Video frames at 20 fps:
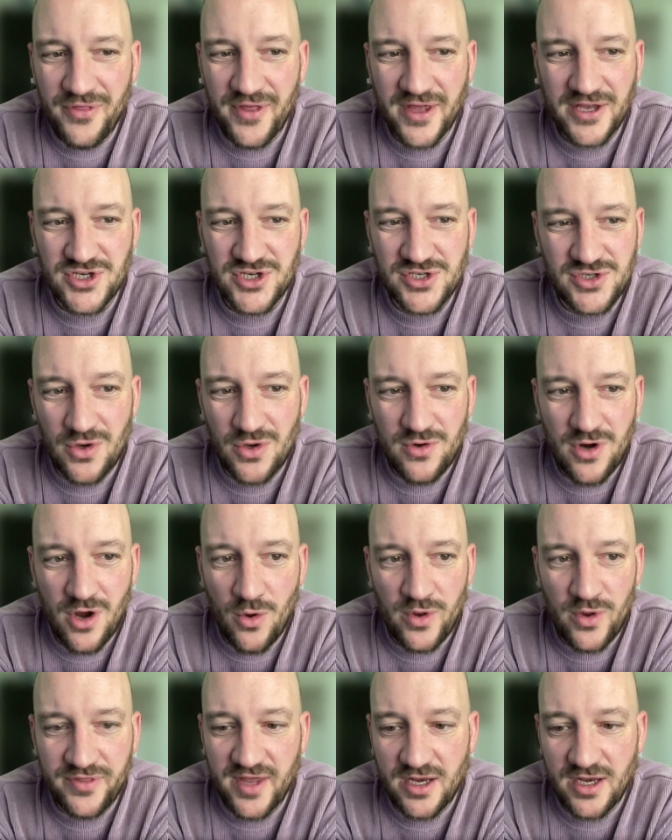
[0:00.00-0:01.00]
They just don't know
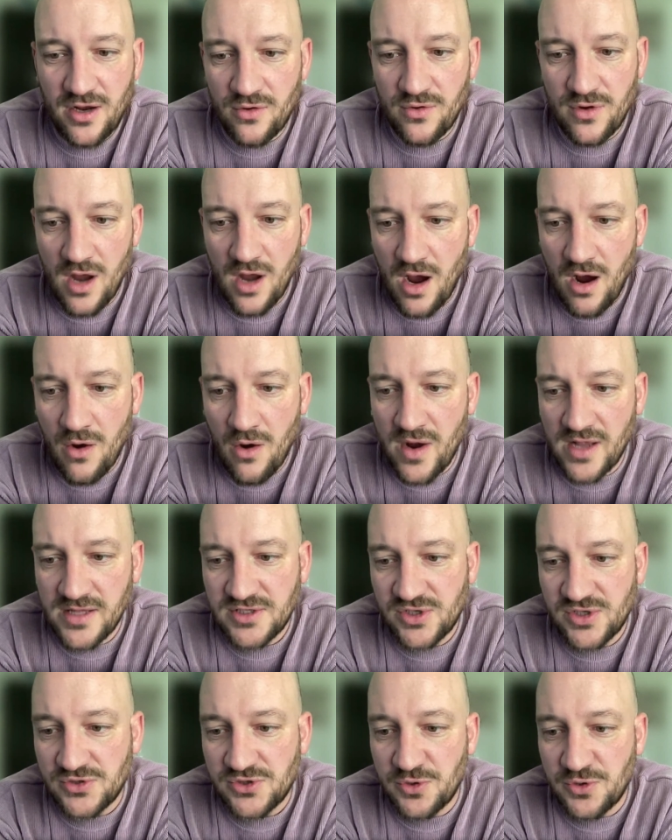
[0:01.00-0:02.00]
what they don't know.
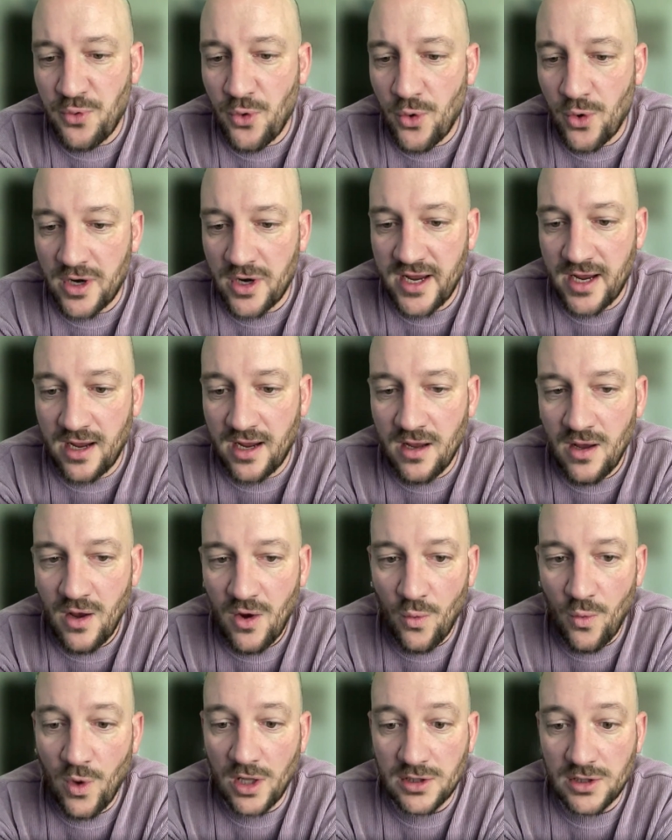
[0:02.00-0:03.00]
And so supporting
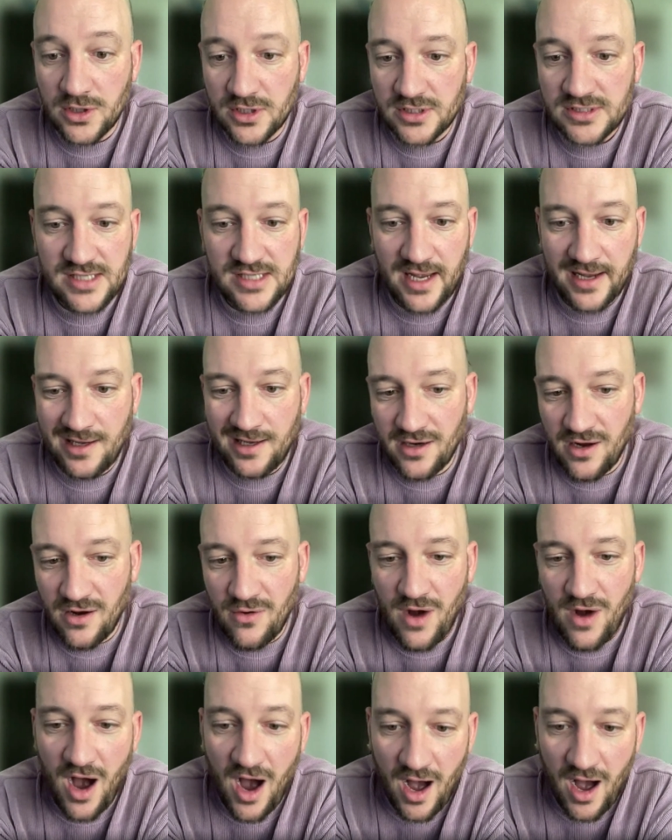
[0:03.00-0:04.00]
what looks like,
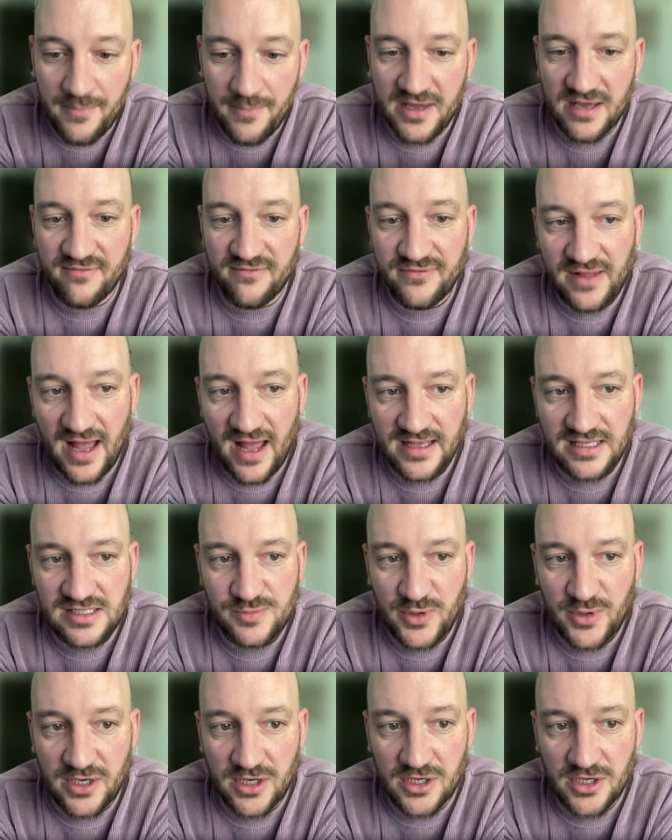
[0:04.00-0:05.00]
a hobby of flag
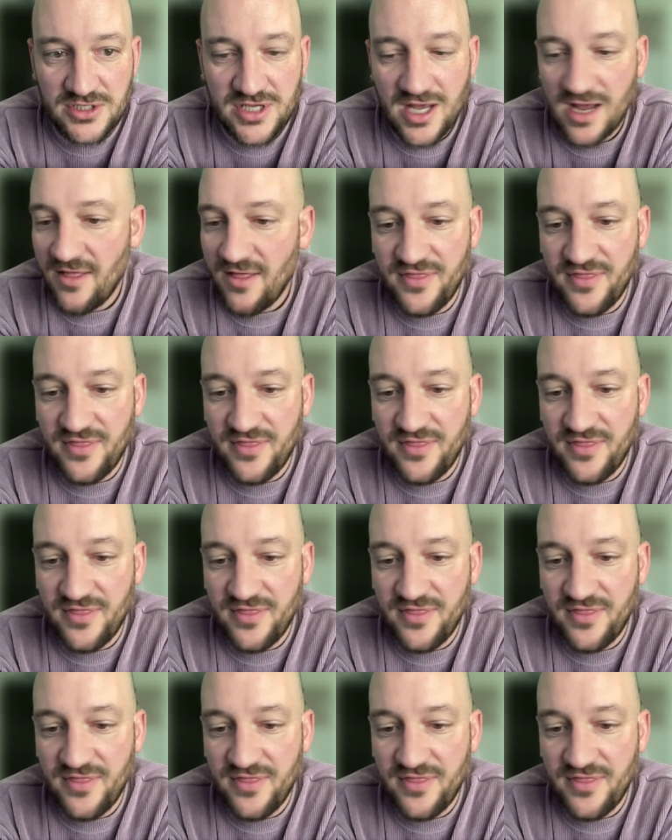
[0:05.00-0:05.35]
spinners,